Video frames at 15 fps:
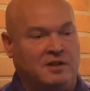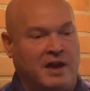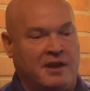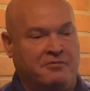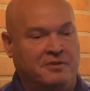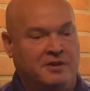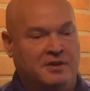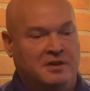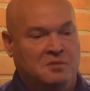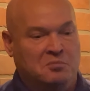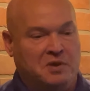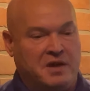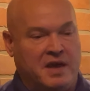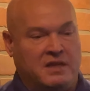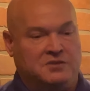life. But
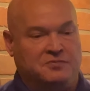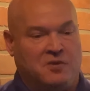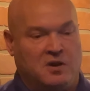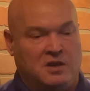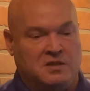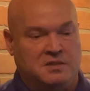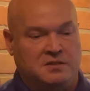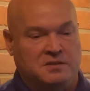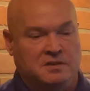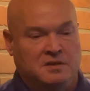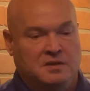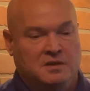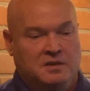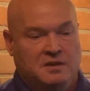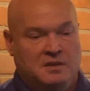yeah, as far as
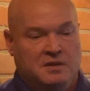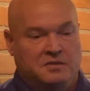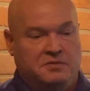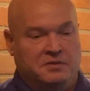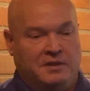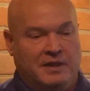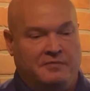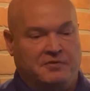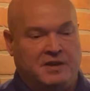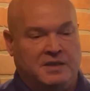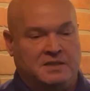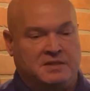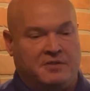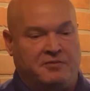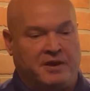lifting and
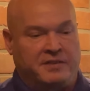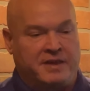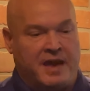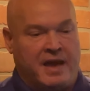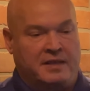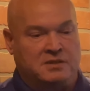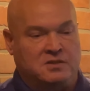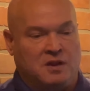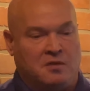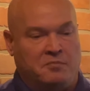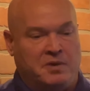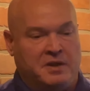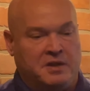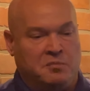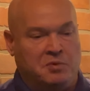stuff like that, so I've
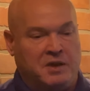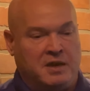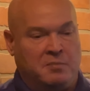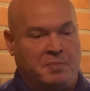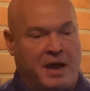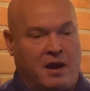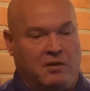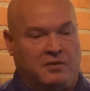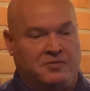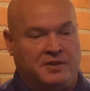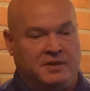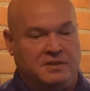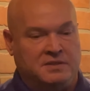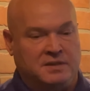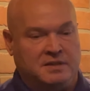been competing in
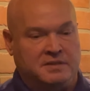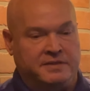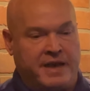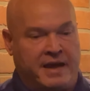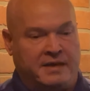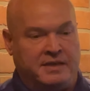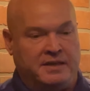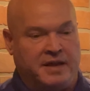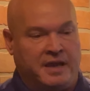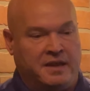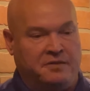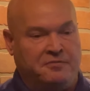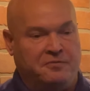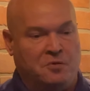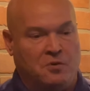powerlifting since
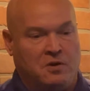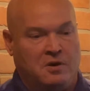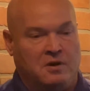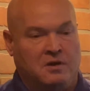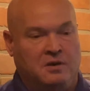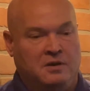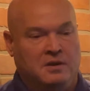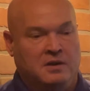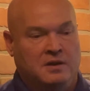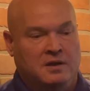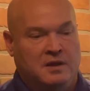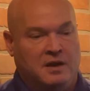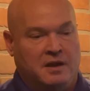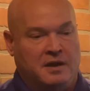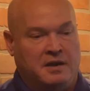1984.
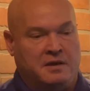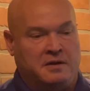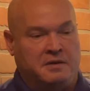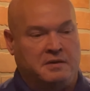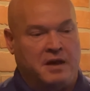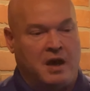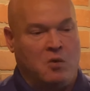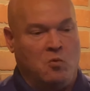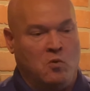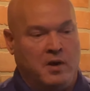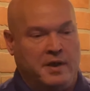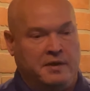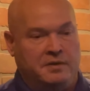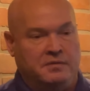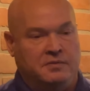Uh, I
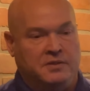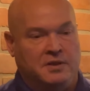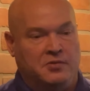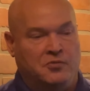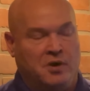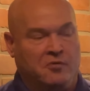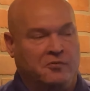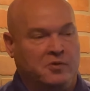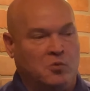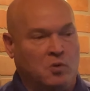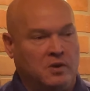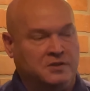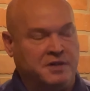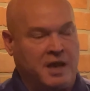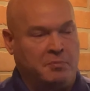won the Drug Free
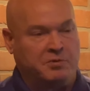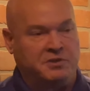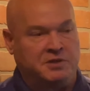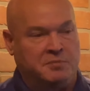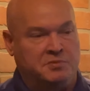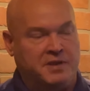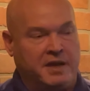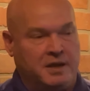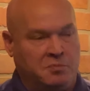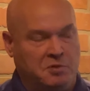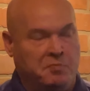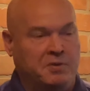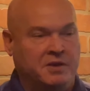World Championships